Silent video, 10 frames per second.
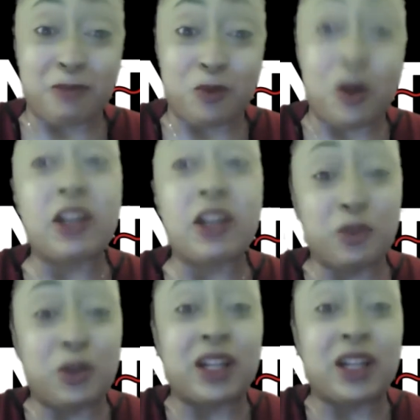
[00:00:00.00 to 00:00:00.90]
while
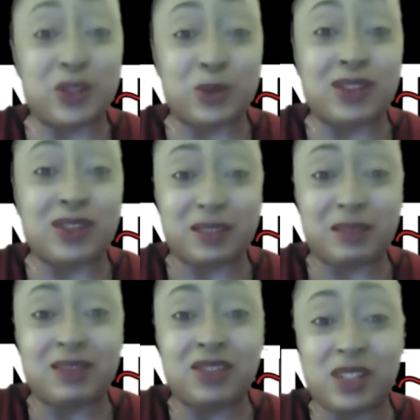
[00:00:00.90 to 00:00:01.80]
everyone else was
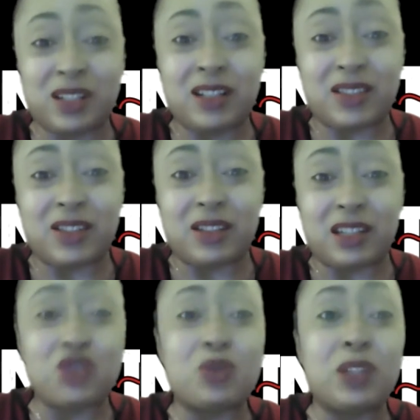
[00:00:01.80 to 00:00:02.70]
still at the
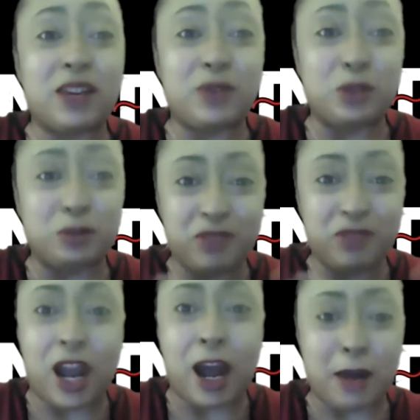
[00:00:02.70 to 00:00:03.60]
entry level
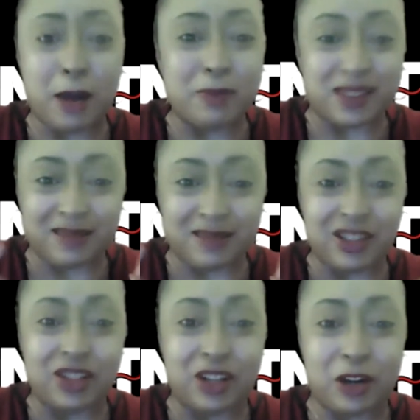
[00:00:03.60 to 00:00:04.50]
jobs and
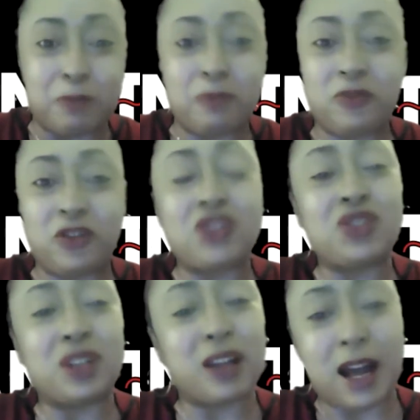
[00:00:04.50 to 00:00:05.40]
you know
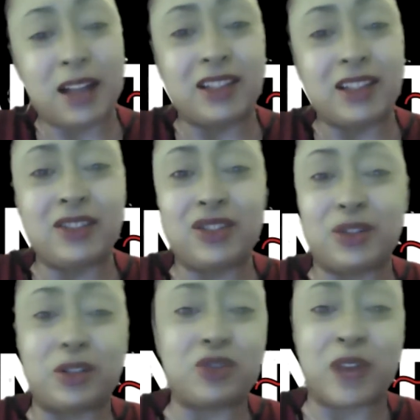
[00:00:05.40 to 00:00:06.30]
finishing college
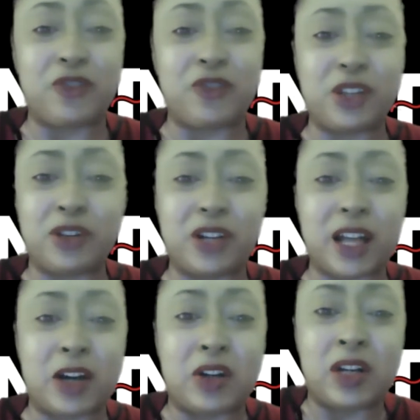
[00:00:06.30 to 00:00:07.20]
or trying to figure it
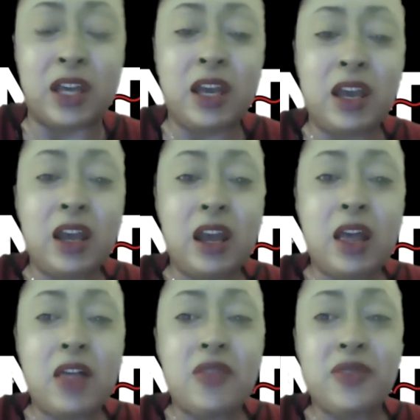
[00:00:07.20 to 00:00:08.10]
out
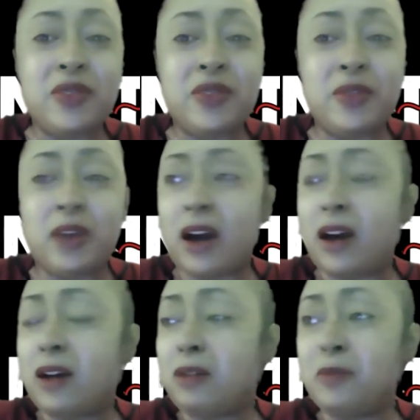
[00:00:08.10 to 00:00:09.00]

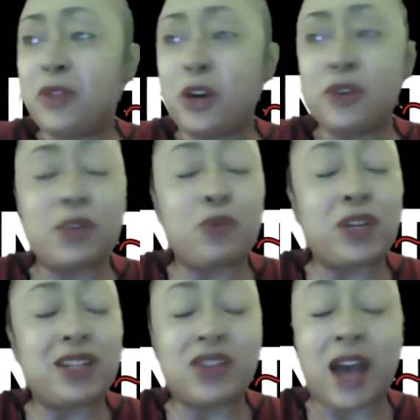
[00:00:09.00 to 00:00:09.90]
uh, those that
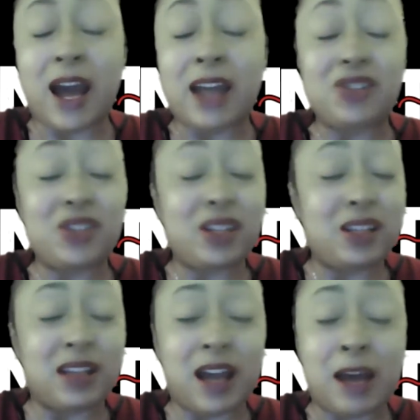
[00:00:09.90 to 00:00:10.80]
went into
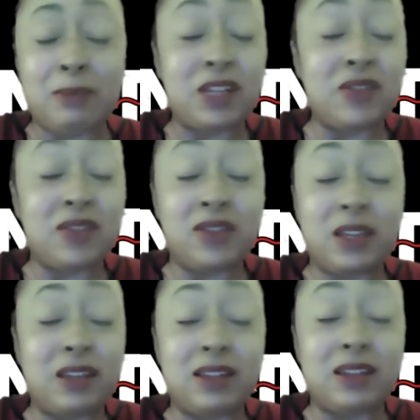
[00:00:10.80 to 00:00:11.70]
it i mean
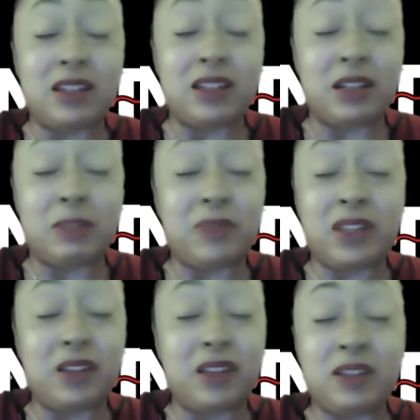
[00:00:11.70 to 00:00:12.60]
it,
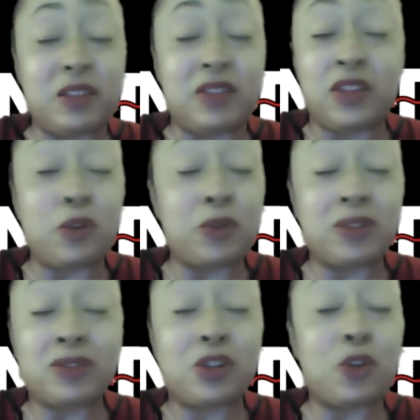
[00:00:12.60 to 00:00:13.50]
eh, their
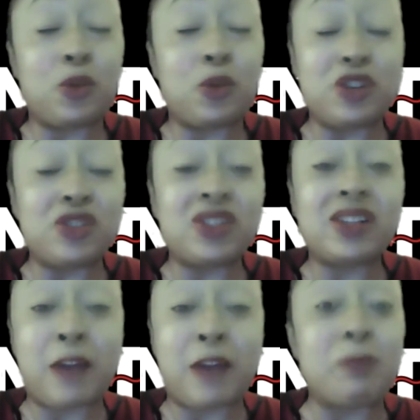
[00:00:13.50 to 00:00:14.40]
careers
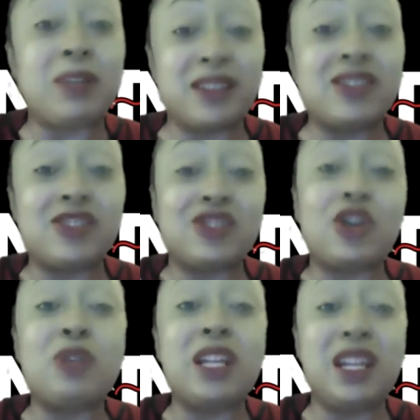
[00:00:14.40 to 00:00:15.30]
skyrocket because it's
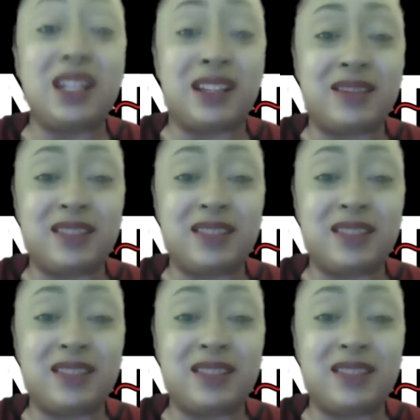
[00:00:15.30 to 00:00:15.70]
so needed